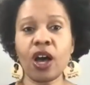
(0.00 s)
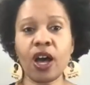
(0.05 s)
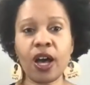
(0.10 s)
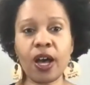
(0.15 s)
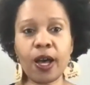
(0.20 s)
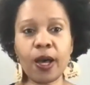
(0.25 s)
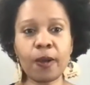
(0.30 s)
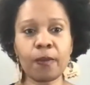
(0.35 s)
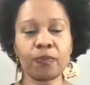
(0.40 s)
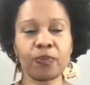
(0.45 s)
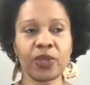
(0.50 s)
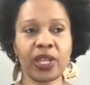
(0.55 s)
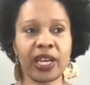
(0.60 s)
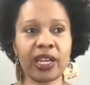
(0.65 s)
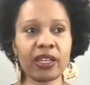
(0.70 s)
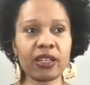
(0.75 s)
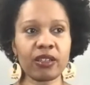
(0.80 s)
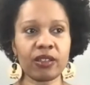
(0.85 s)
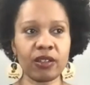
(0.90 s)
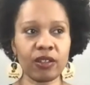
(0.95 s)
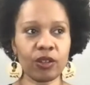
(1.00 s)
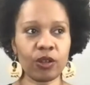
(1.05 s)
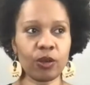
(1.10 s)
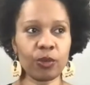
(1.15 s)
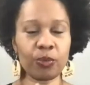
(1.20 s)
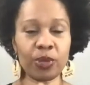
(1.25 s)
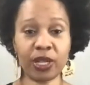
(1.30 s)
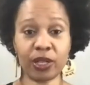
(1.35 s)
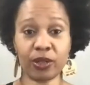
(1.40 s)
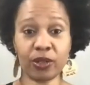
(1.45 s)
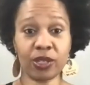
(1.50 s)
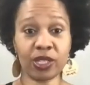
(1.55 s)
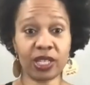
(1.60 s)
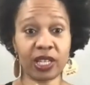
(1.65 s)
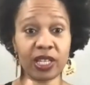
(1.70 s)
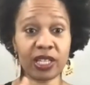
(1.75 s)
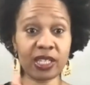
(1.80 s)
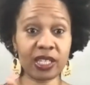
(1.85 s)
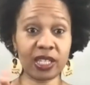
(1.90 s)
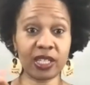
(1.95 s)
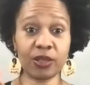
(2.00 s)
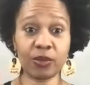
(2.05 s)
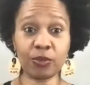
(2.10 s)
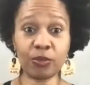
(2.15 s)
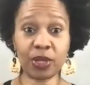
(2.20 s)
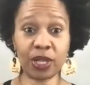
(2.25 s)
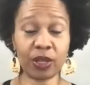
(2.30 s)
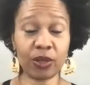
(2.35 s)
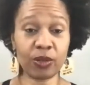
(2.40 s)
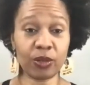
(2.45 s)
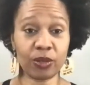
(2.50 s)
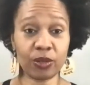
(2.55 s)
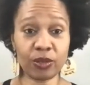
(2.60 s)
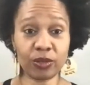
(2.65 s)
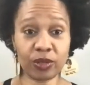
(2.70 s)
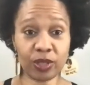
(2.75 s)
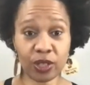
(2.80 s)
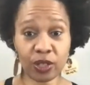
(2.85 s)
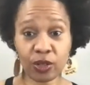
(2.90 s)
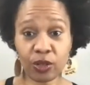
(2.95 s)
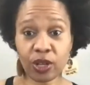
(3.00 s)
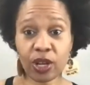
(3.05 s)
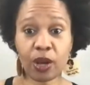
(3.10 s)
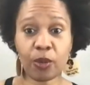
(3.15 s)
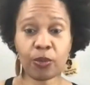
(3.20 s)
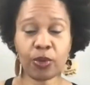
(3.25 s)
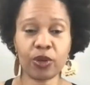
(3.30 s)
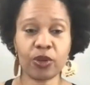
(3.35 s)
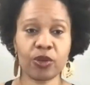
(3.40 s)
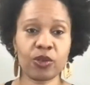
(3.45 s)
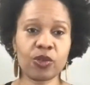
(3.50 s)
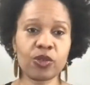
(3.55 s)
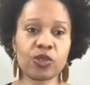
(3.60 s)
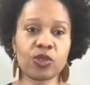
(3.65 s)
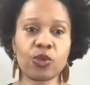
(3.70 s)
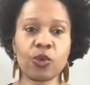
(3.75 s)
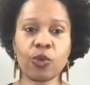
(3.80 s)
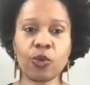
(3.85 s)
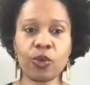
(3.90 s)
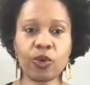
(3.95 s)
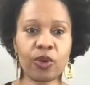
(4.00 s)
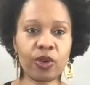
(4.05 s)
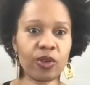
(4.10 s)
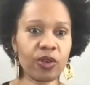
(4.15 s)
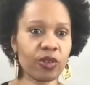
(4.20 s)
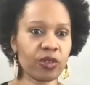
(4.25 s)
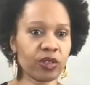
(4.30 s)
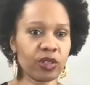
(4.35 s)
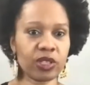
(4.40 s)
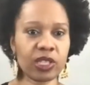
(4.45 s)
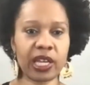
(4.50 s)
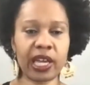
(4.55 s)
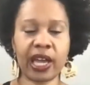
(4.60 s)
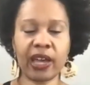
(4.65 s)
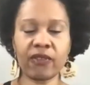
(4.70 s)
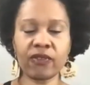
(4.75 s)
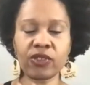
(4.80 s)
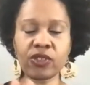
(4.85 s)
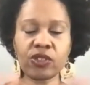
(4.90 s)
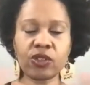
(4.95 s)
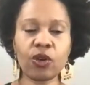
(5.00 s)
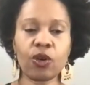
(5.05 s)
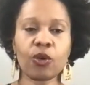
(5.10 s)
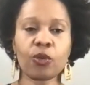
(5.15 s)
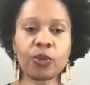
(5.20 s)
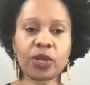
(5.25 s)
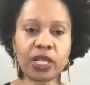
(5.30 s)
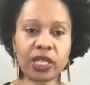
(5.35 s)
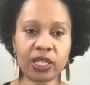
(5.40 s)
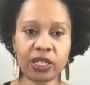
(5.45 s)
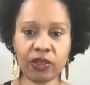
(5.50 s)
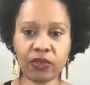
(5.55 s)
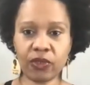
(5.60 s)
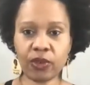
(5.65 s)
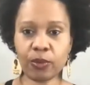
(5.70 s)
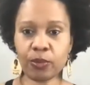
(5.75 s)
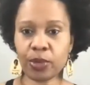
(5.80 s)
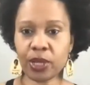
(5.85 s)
Pickles as in pickled cucumbers, or they have so many different